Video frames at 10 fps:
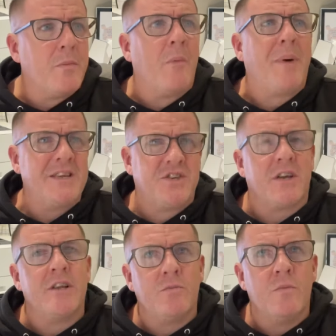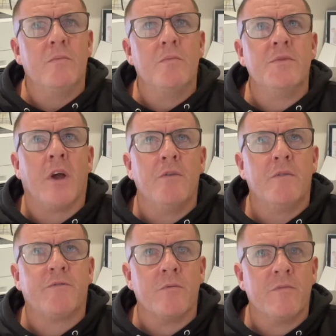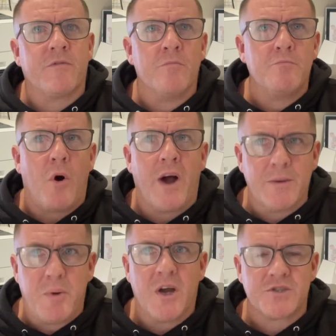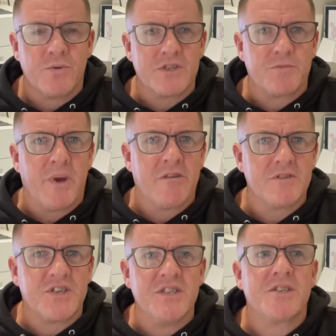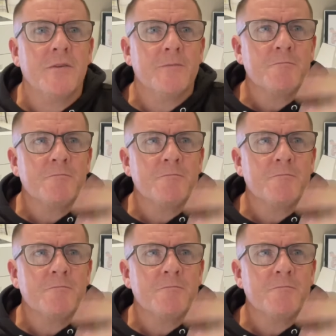basically, from my personal experiences,